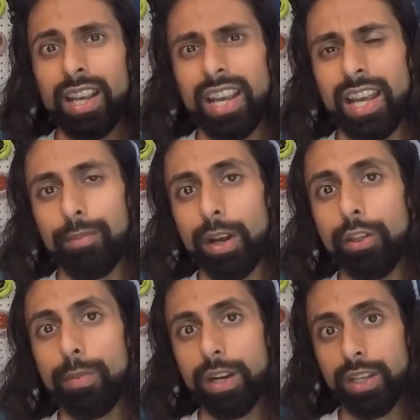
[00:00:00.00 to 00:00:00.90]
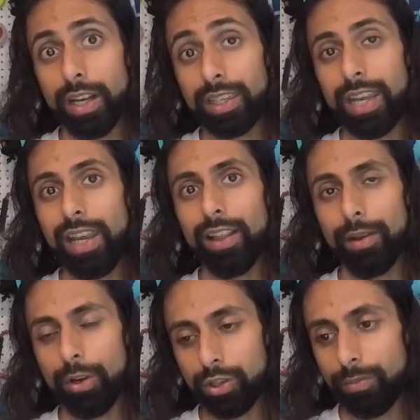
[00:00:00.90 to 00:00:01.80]
And my other buddy Caleb,
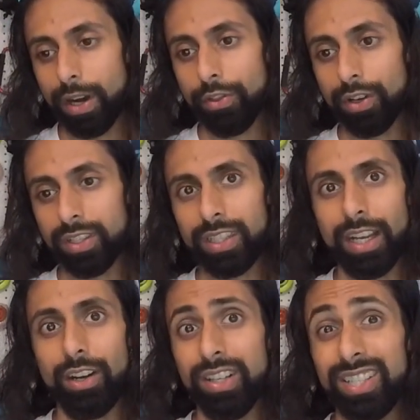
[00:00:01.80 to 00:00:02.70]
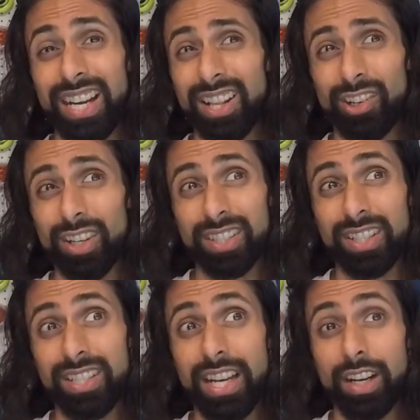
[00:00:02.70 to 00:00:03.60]
ultramarathon skater, he skated across the
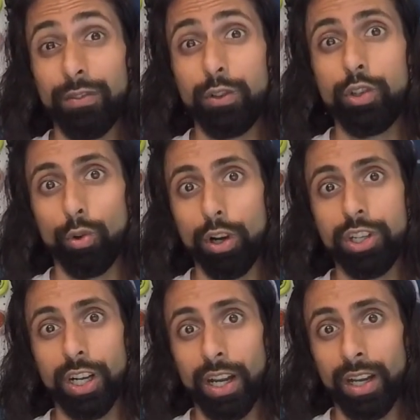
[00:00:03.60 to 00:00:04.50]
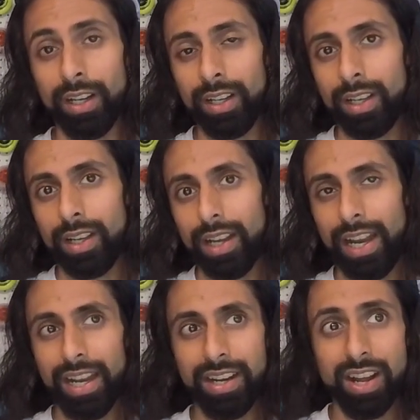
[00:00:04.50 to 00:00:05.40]
state of Georgia. And